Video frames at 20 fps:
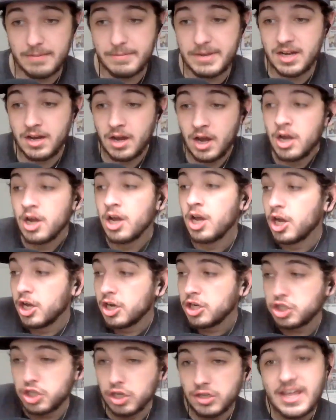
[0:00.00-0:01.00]
I mean,
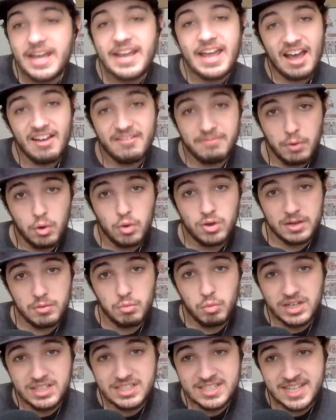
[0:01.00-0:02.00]
should they have more
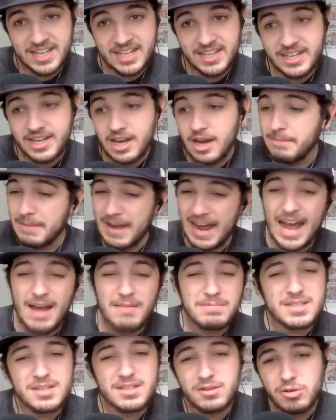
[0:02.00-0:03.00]
than one Stanley Cup?
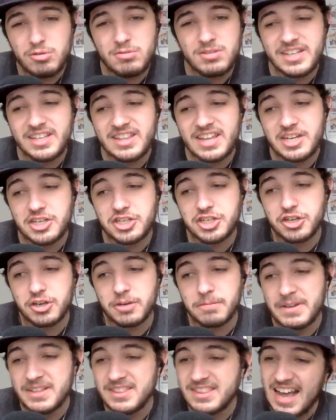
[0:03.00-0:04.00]
Absolutely, they
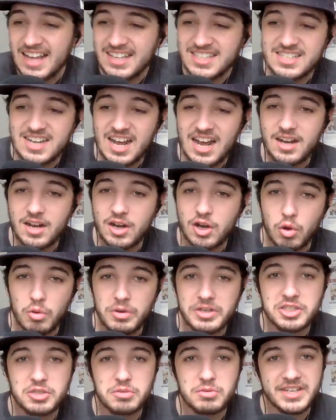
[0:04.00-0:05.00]
should, but that's not
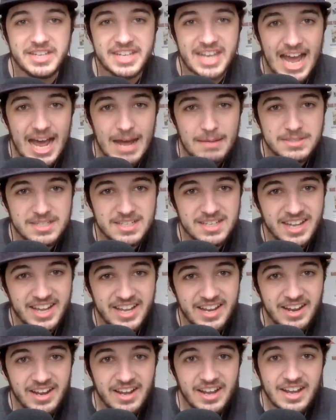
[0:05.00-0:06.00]
going to
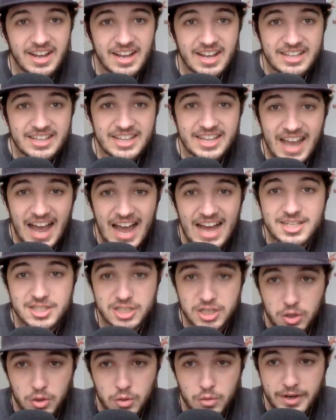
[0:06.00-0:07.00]
encapsulate the
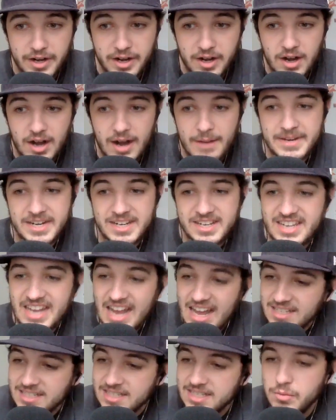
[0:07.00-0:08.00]
guy's career. I mean,
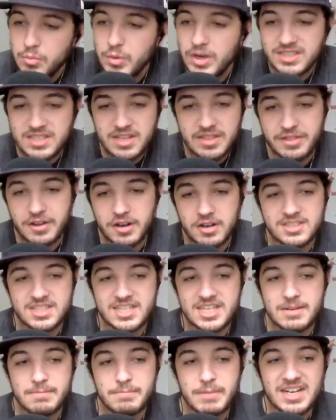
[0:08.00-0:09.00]
yes, he went to
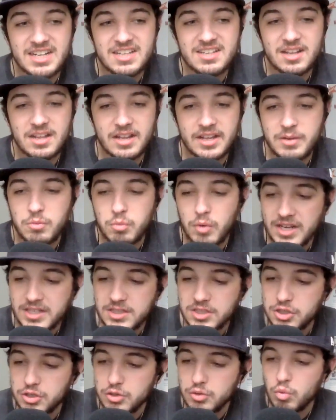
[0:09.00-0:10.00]
13, but it, he
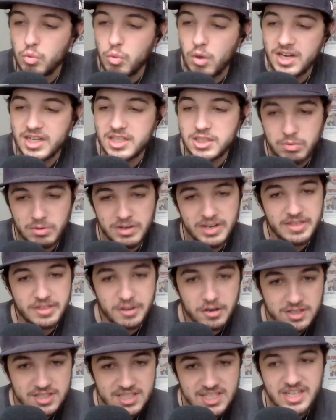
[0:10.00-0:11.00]
went to one in
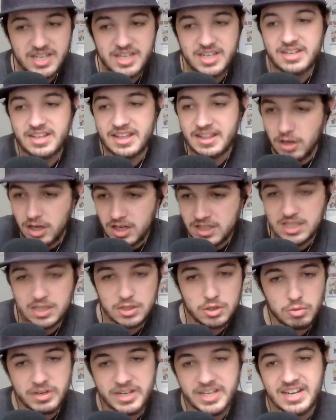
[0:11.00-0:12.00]
2013. They lost
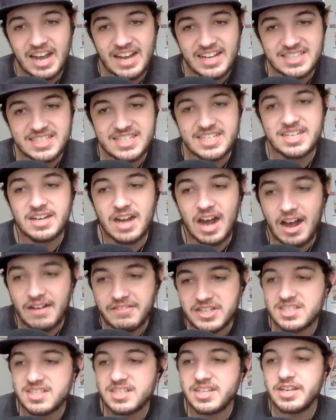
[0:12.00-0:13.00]
in 2019.
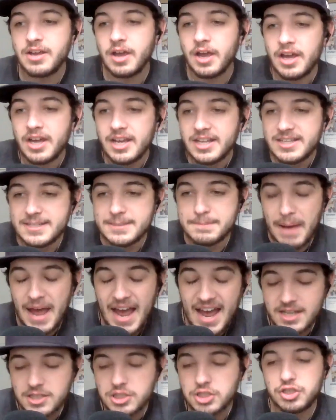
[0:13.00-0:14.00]
Obviously, this
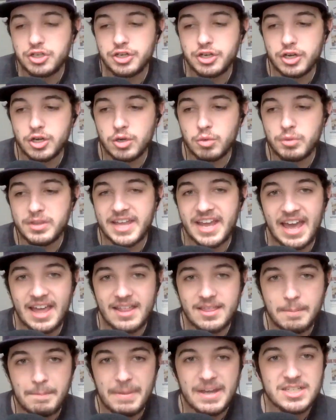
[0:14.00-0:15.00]
past year when they
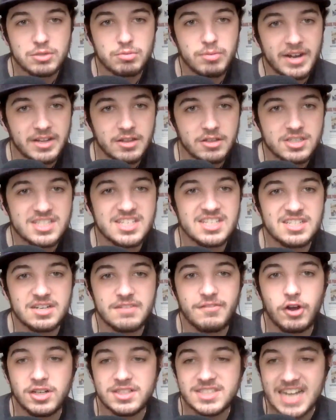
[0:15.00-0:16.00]
had the best regular
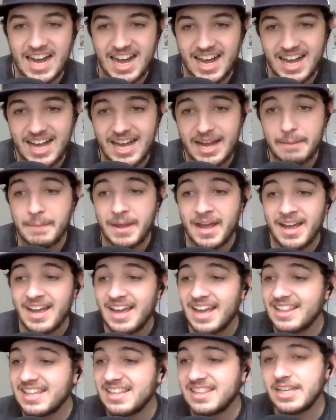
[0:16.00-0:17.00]
season of all time,
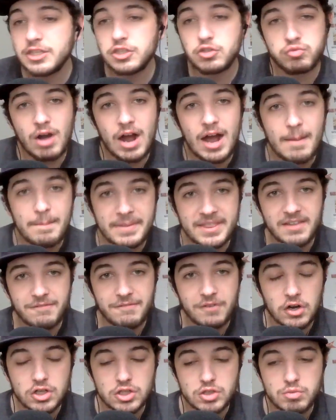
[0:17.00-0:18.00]
and then they drop in
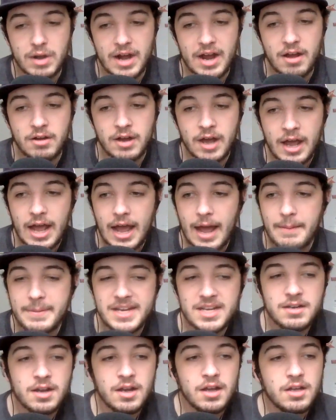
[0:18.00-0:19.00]
the first round. I
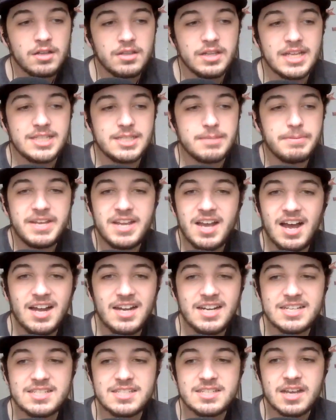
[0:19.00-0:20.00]
mean, let's be
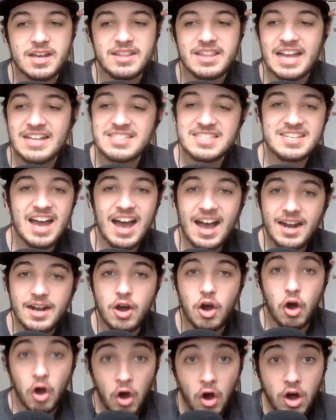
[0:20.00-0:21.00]
honest, that's
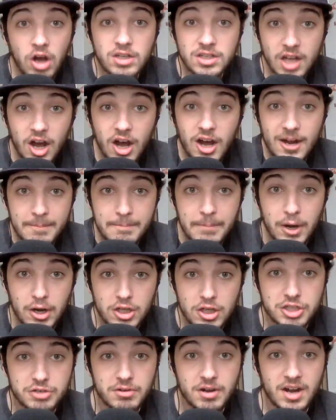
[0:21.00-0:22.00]
not all on
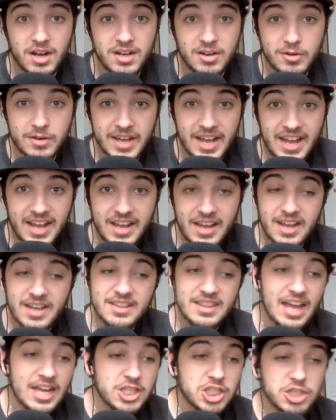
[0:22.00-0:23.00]
Bergeron, okay?
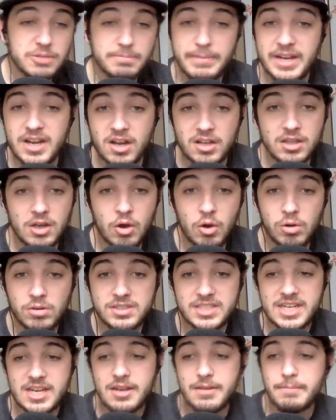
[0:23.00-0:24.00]
That should be on the
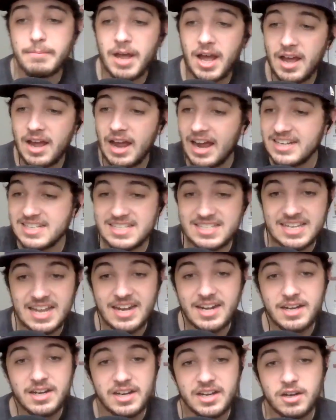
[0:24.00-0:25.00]
whole team. I, I
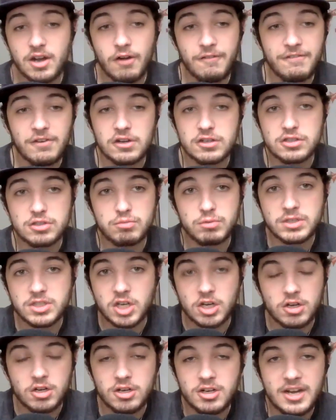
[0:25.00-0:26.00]
said it in our first
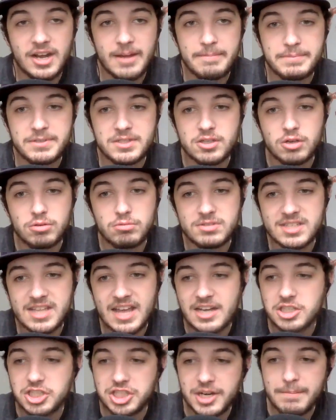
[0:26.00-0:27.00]
return episode was
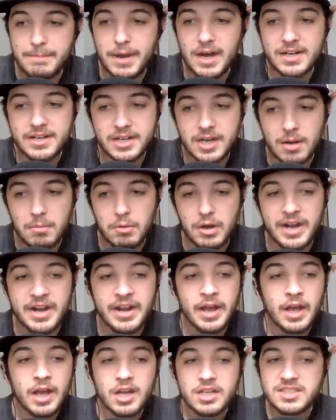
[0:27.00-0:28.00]
that Jim
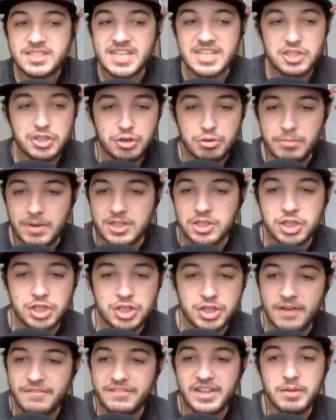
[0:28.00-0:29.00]
Montgomery did too much
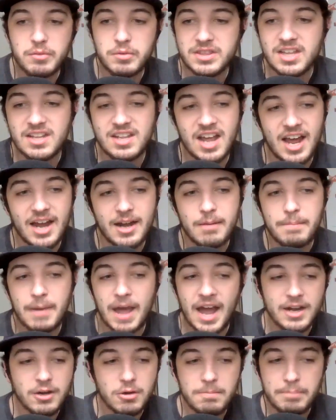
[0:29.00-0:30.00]
shuffling with the lineup.
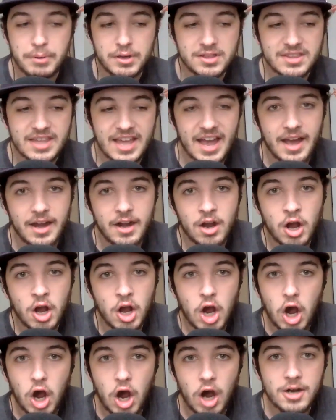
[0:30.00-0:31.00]
I don't put that
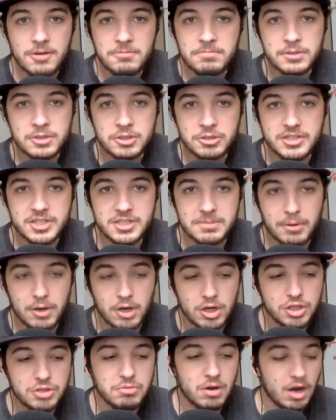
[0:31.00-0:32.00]
on Patrice
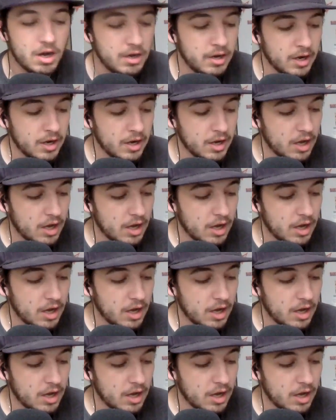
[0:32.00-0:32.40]
Bergeron.